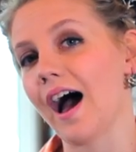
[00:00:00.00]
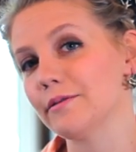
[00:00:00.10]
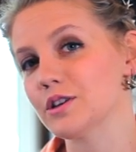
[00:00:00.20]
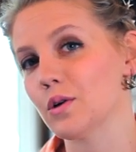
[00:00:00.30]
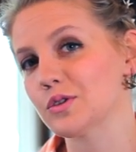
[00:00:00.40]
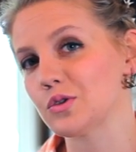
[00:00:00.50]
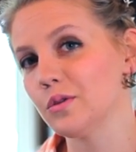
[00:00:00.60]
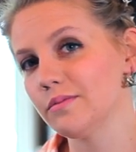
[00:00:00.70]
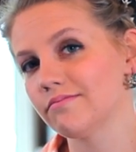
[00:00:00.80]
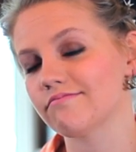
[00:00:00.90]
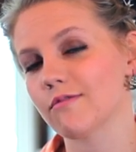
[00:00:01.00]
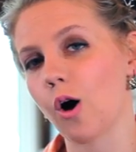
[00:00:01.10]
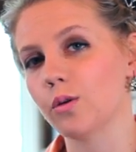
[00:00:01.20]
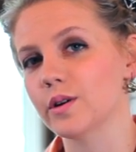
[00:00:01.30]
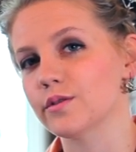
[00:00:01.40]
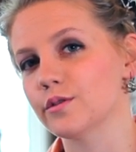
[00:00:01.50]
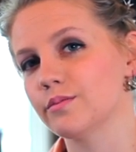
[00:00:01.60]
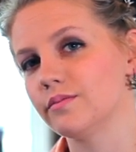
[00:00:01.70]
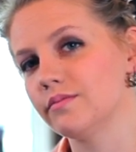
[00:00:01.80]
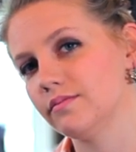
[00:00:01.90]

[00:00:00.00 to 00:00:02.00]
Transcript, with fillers: I was homeschooled all the way through,